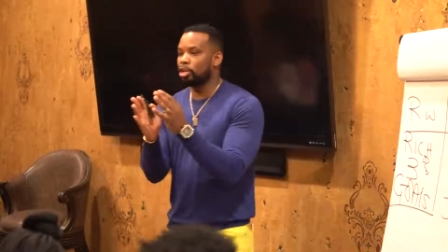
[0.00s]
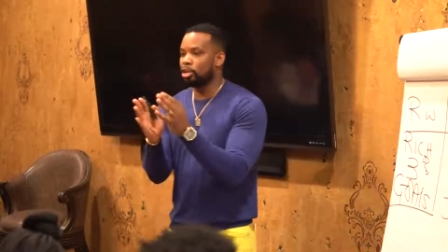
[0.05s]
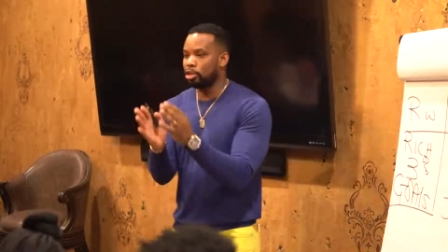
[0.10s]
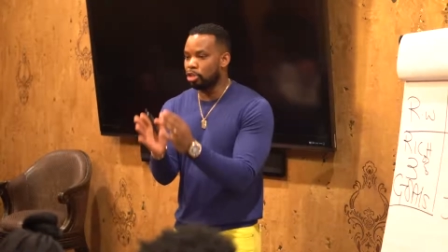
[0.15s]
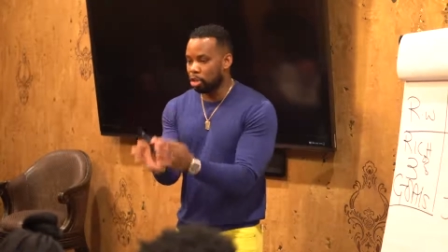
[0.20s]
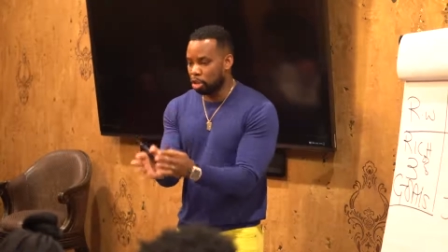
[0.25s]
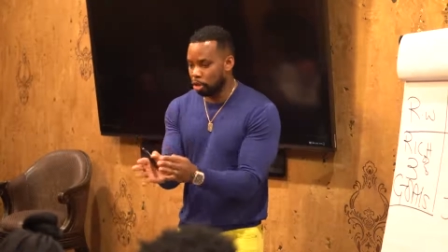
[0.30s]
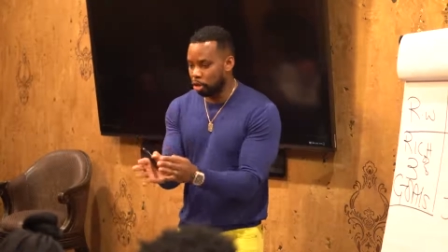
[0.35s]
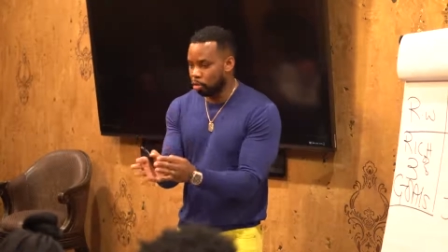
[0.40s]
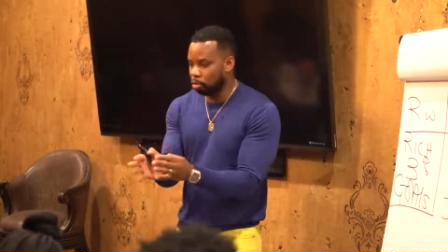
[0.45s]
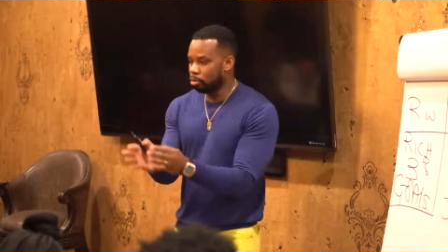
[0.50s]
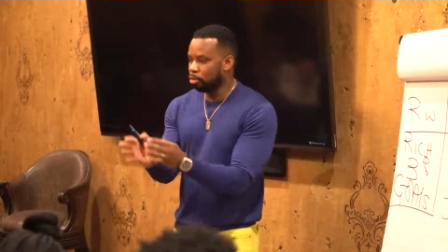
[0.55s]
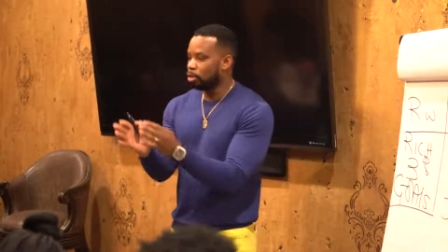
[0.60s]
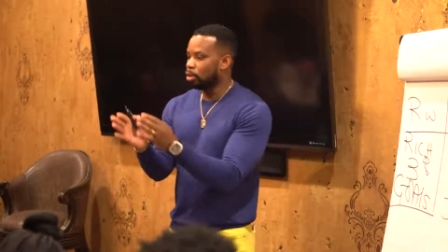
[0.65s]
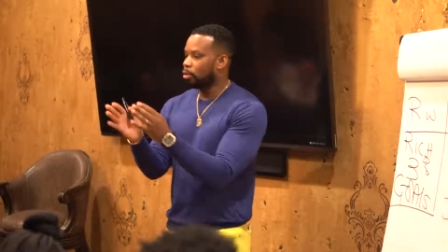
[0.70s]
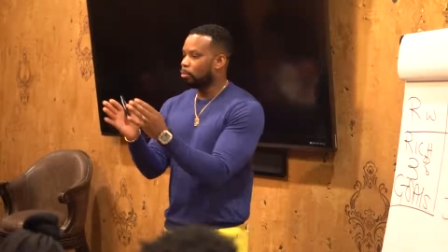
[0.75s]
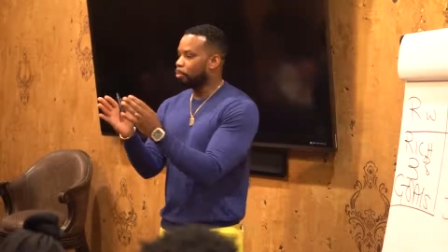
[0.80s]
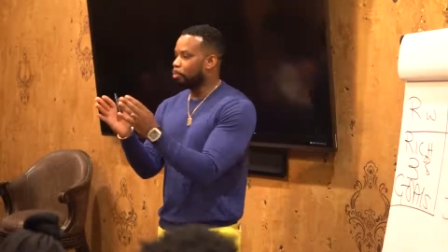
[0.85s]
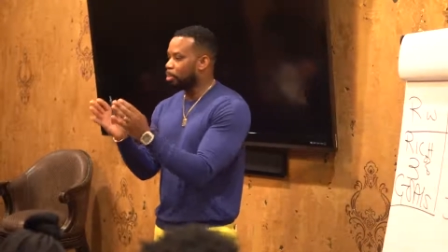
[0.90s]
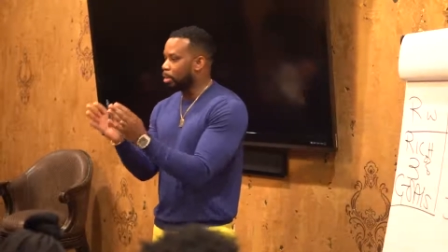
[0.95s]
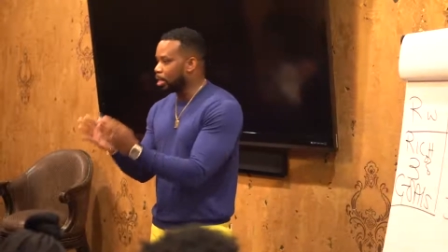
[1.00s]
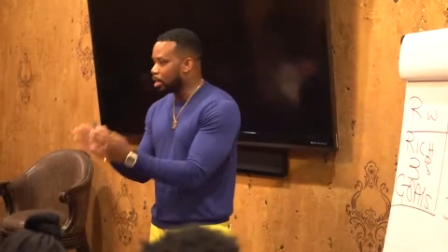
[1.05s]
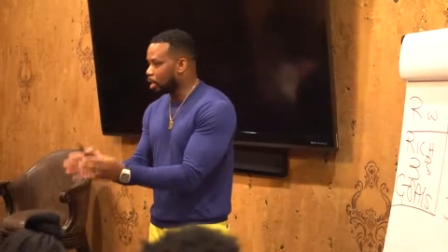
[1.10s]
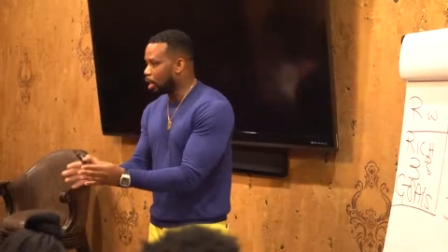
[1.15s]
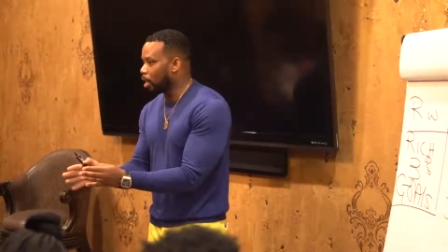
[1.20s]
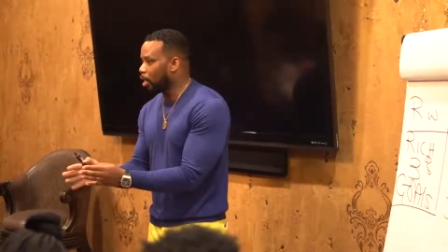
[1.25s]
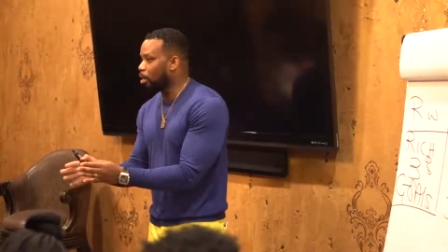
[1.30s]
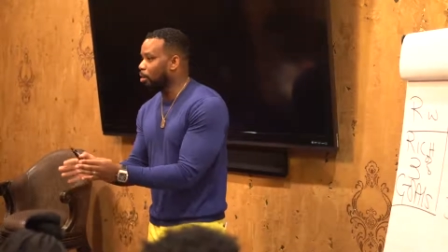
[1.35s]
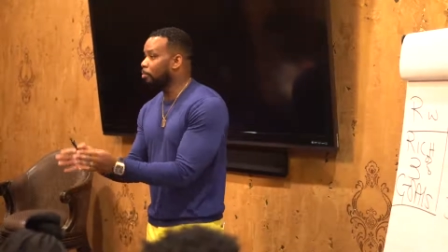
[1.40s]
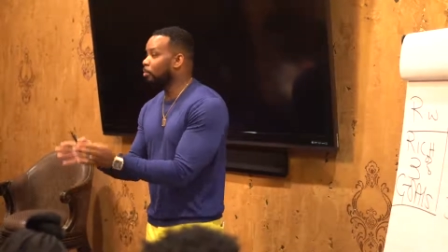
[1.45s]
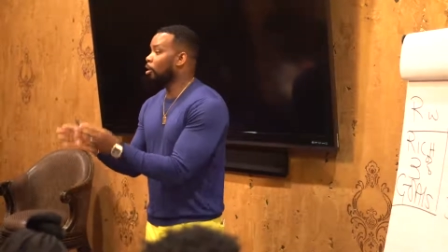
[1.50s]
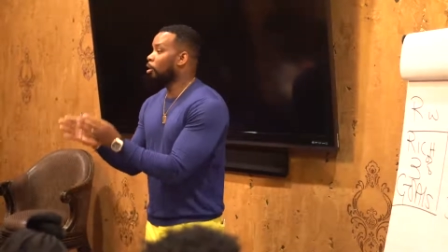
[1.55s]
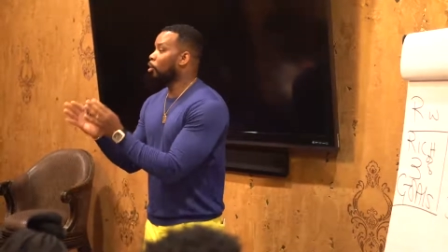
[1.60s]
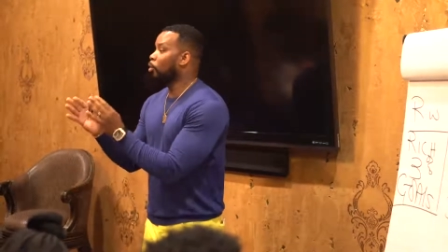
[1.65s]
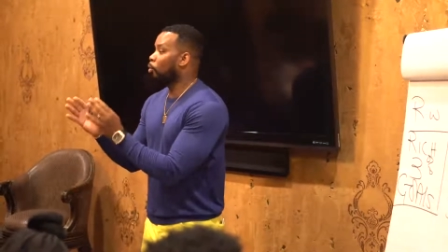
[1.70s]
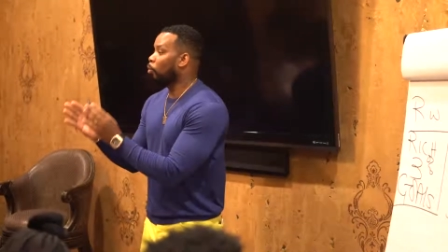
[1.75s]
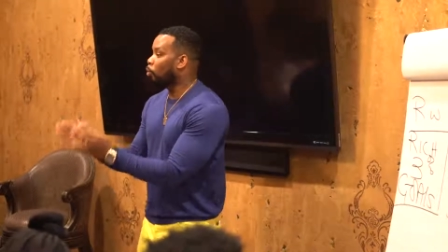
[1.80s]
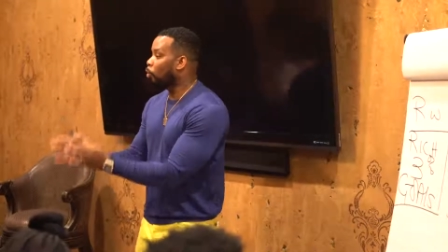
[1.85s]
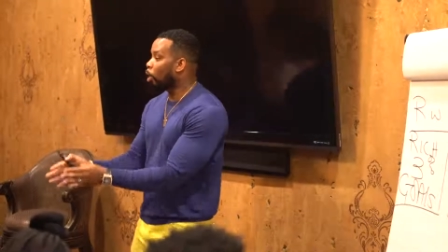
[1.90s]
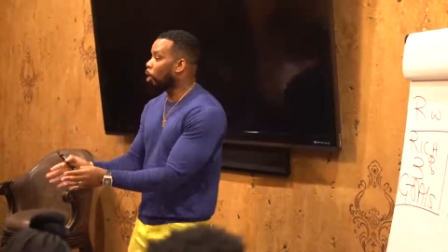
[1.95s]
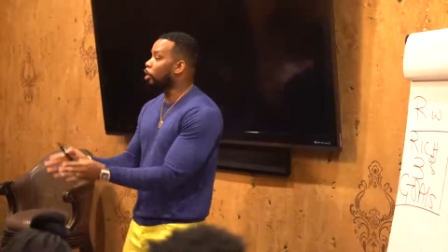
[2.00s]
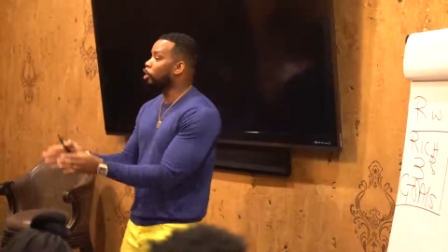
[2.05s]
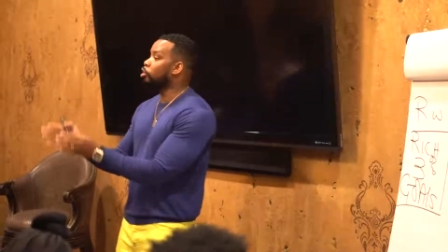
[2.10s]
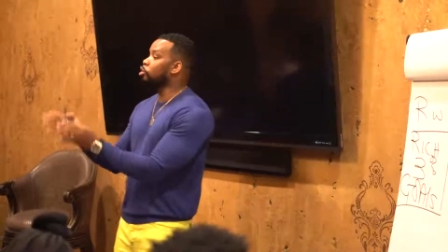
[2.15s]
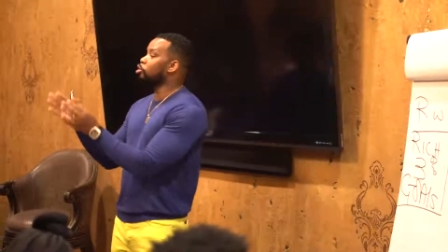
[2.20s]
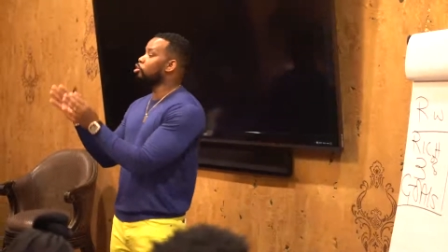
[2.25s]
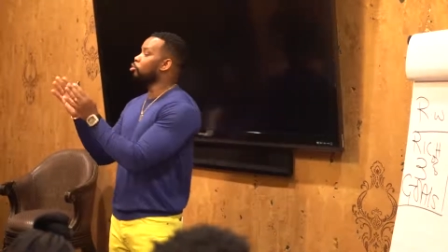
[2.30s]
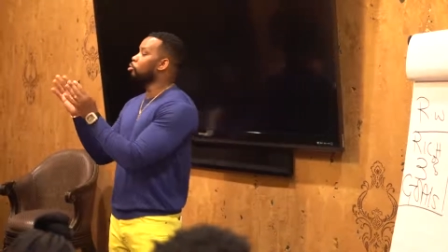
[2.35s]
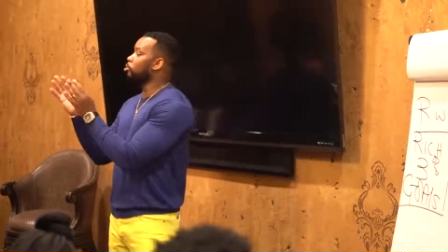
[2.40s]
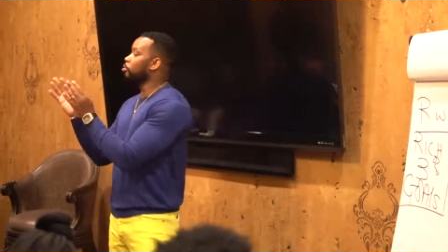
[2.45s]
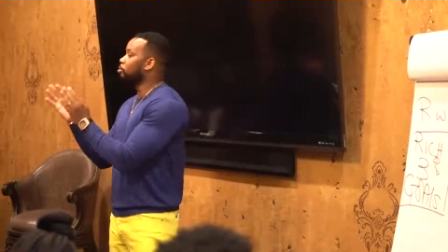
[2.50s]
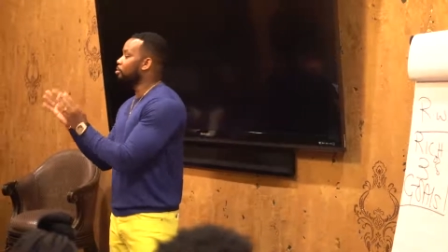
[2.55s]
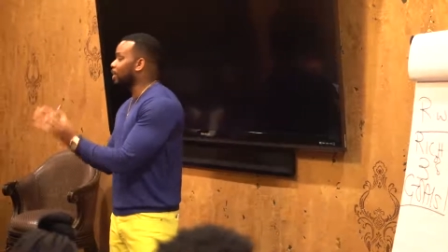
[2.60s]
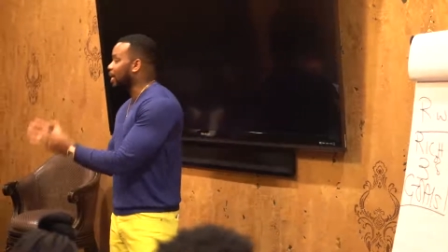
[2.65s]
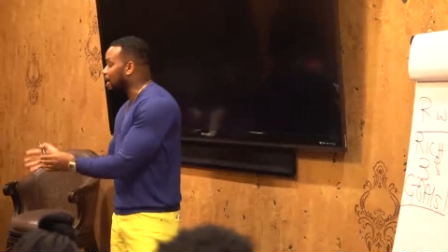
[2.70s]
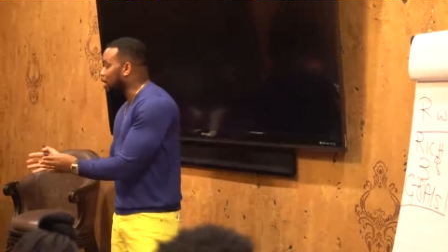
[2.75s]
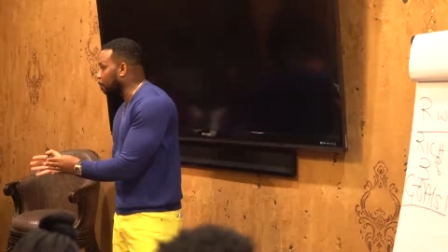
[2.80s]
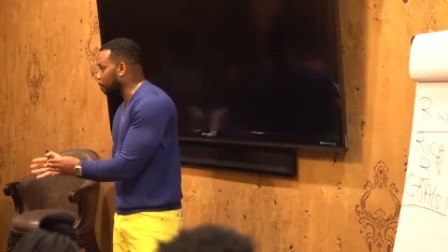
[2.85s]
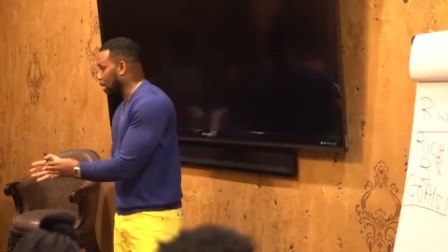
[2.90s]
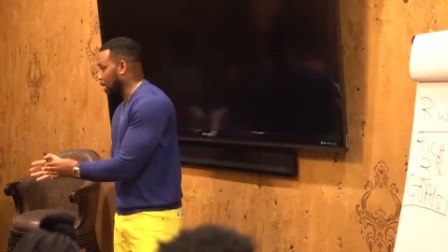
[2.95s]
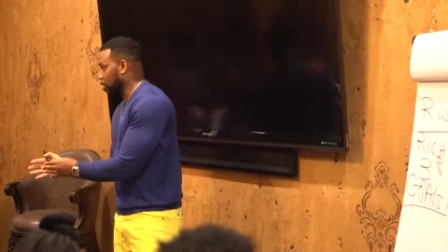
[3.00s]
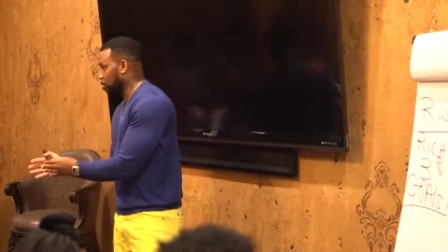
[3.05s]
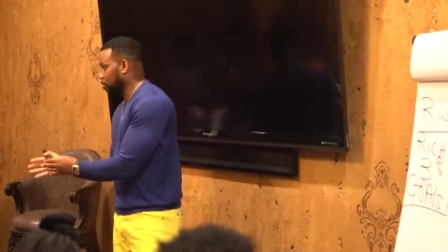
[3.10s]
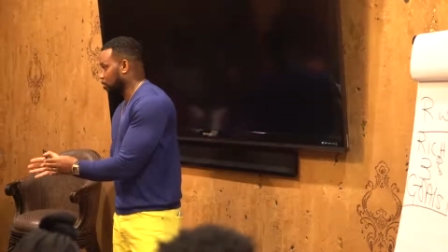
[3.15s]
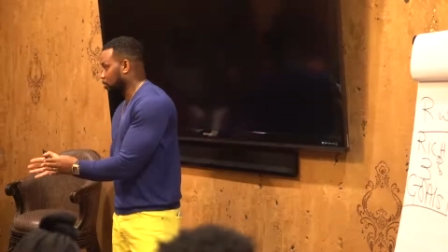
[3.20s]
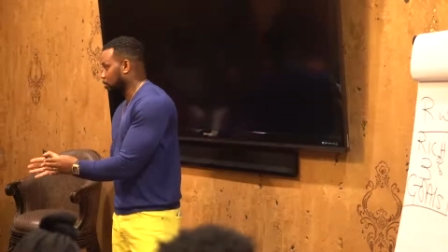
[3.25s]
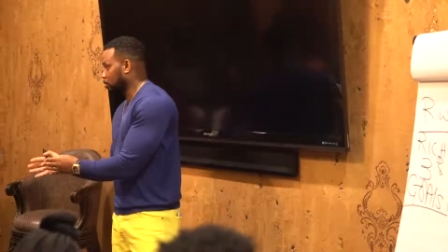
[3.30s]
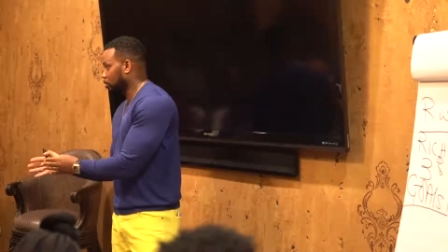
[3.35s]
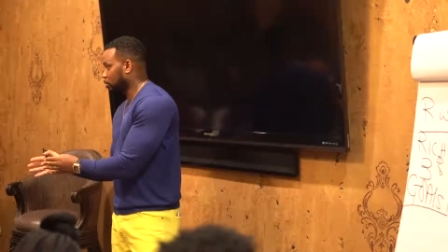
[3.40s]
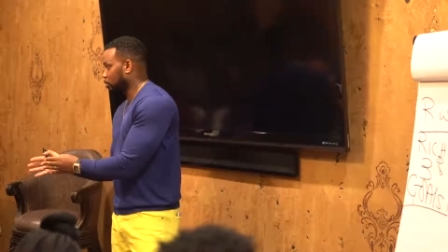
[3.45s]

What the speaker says: you become what you think about.